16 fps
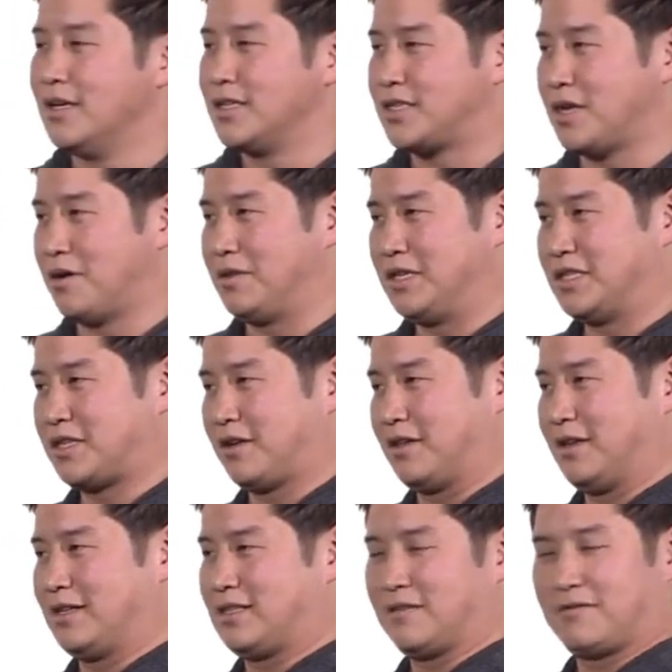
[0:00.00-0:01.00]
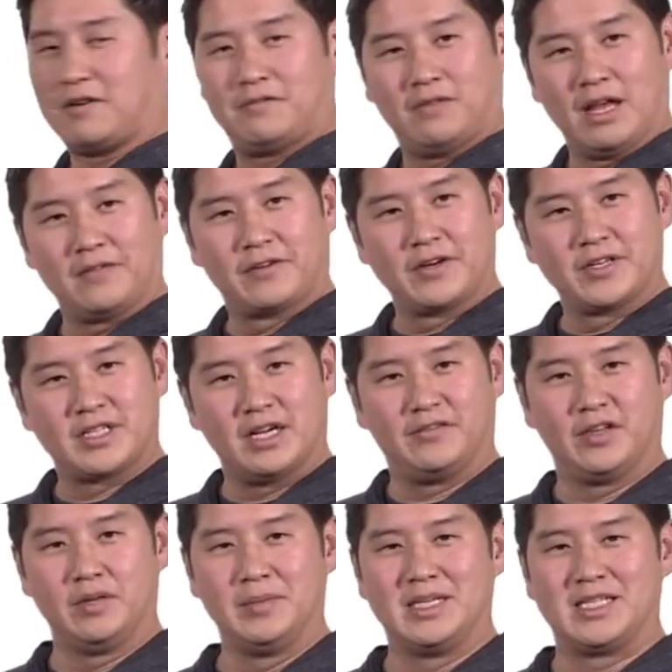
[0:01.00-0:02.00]
So these are the different flavors of
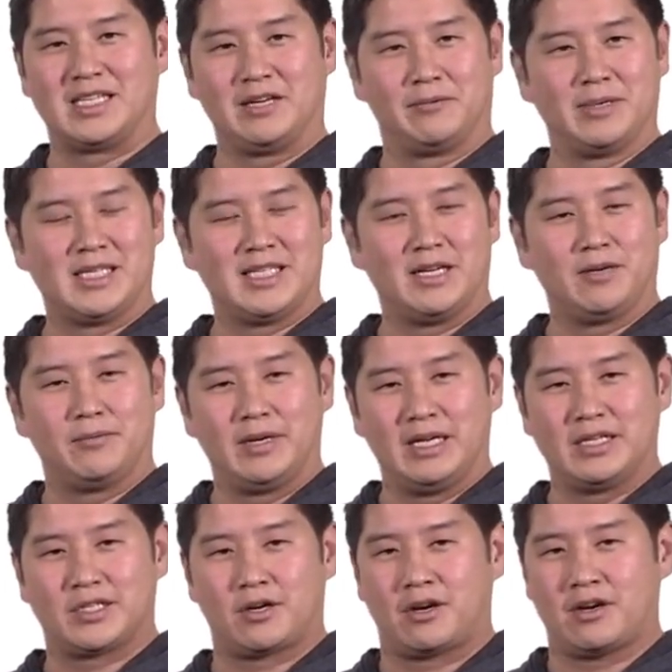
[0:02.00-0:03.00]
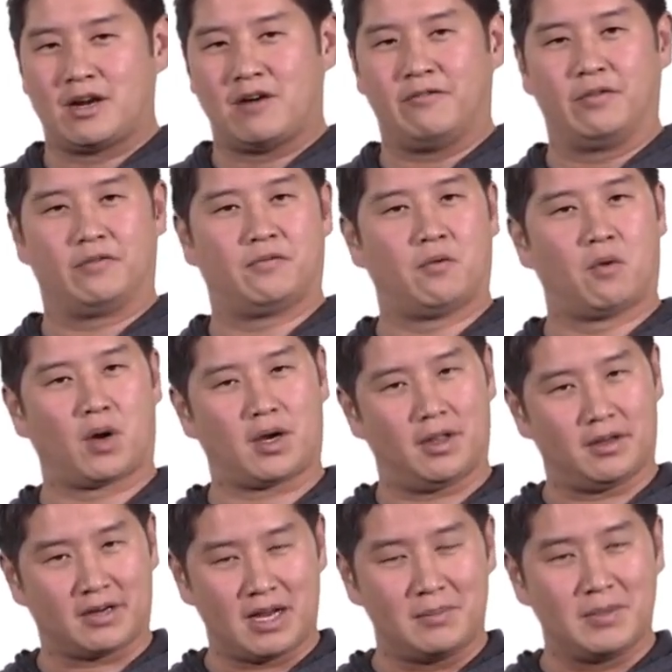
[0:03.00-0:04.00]
Illumina sequencing. We started off with four
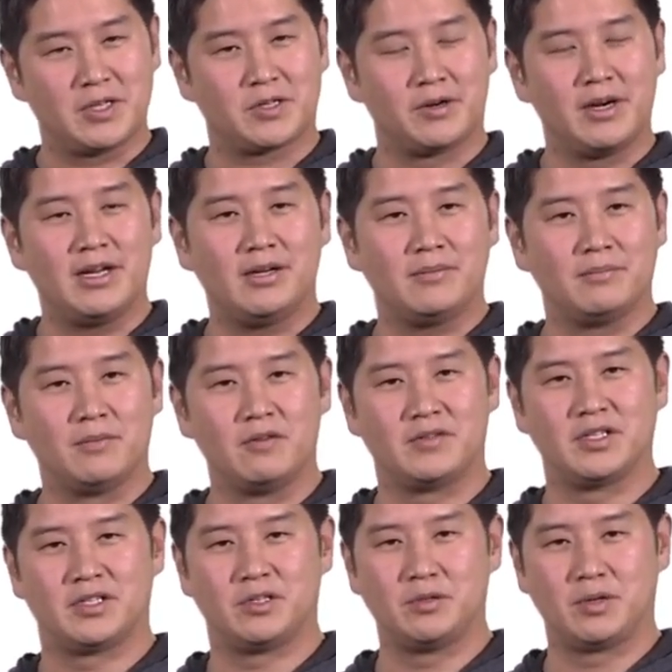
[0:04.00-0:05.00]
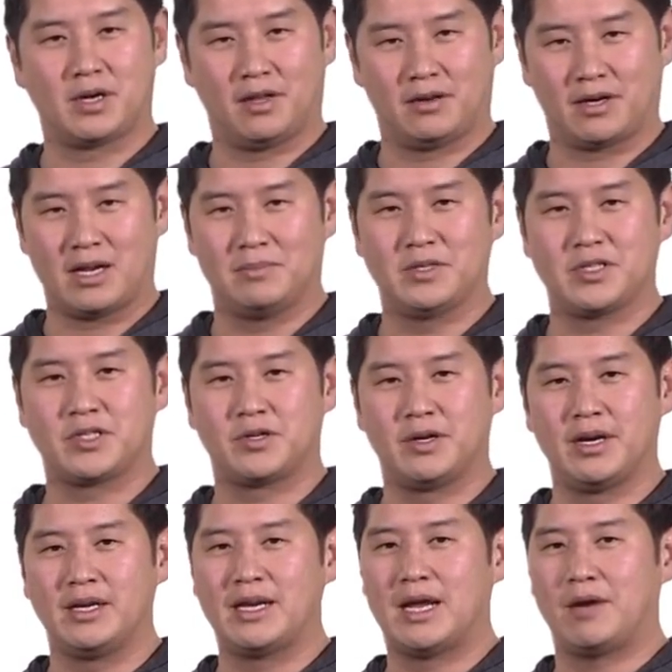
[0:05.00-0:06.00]
color chemistry, moved to two color
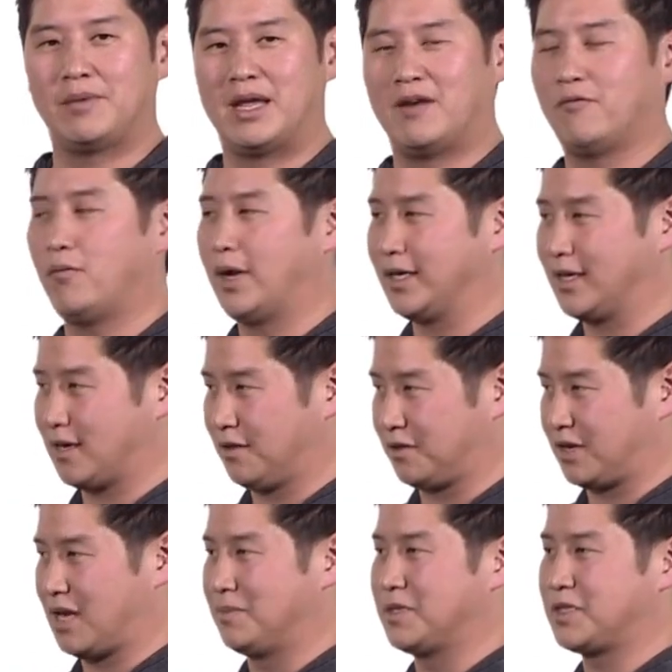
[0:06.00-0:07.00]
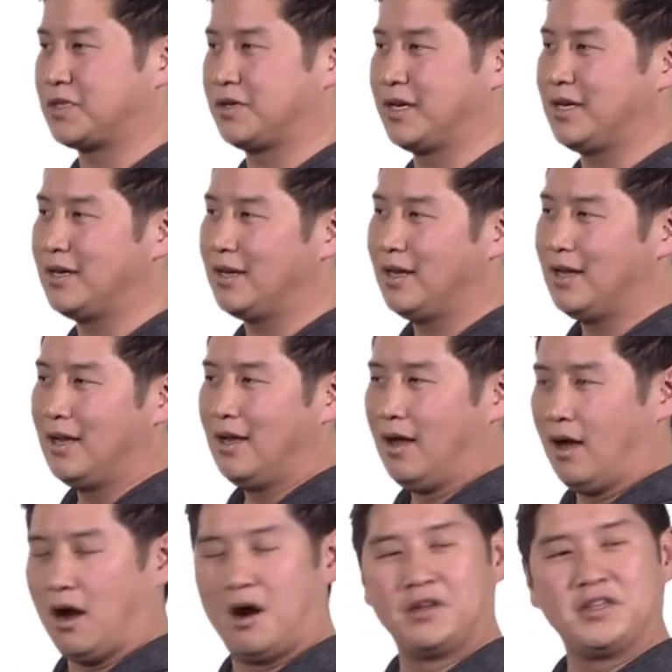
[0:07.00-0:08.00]
chemistry, and now we have one color chemistry.
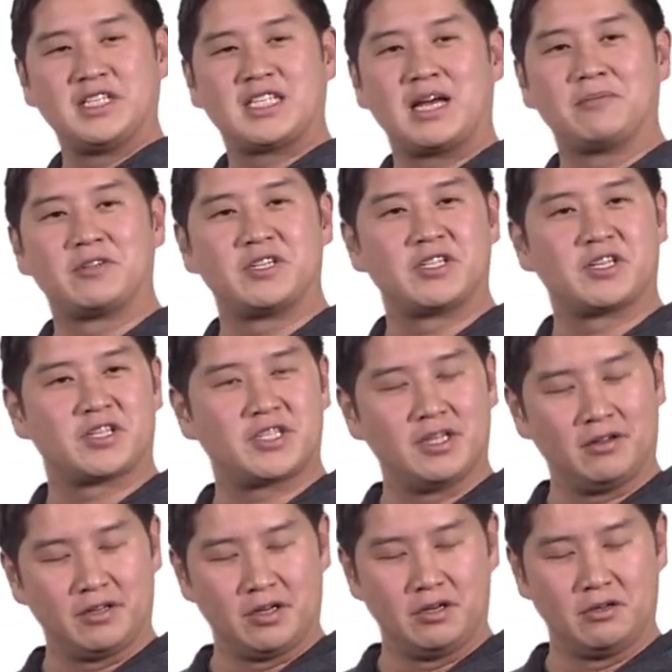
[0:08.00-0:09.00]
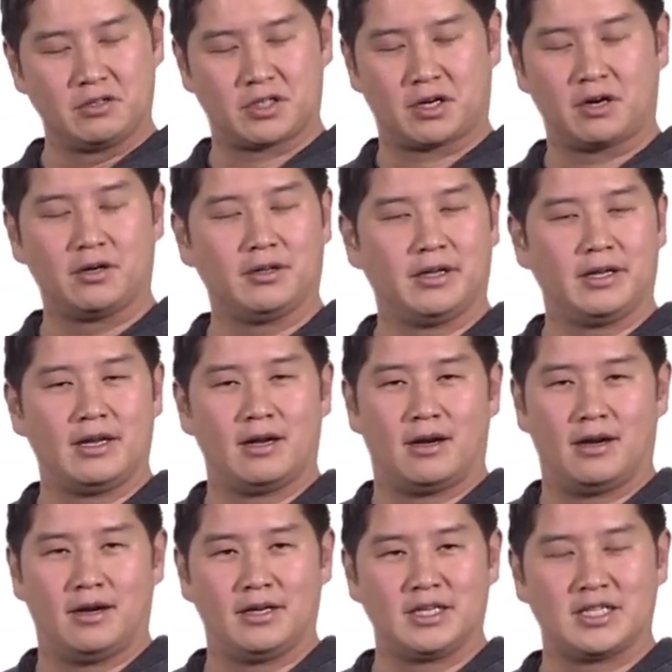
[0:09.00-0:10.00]
All these chemistries are still used currently
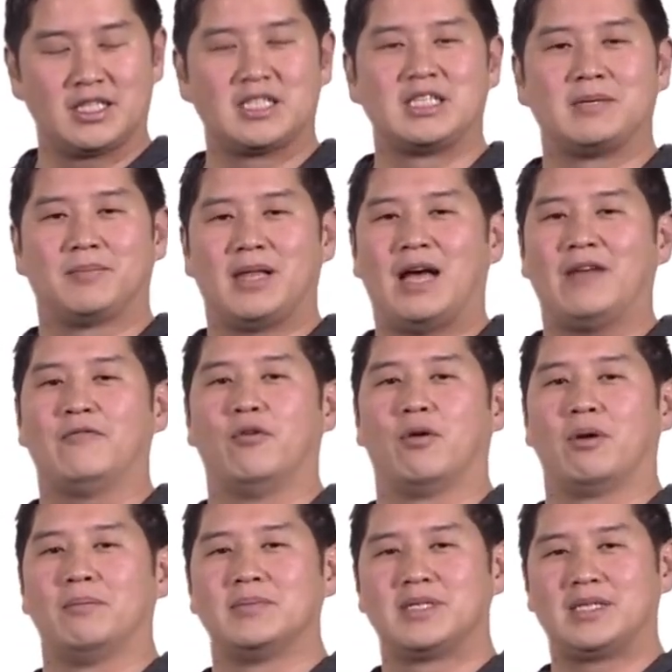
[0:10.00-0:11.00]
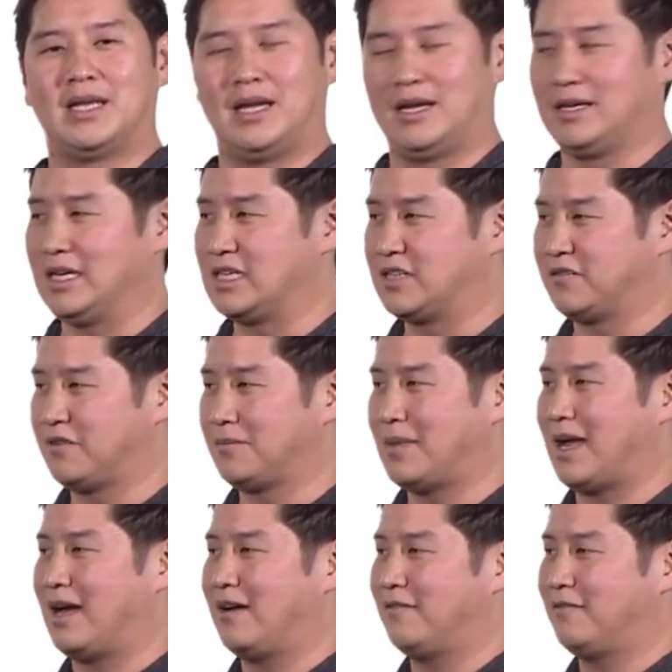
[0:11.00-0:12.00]
on existing platforms, and each of them
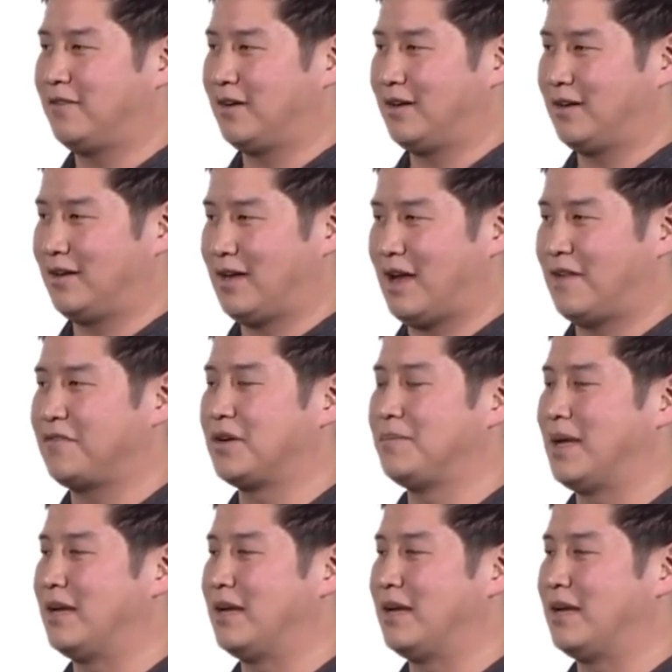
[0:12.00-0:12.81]
have, uh, have their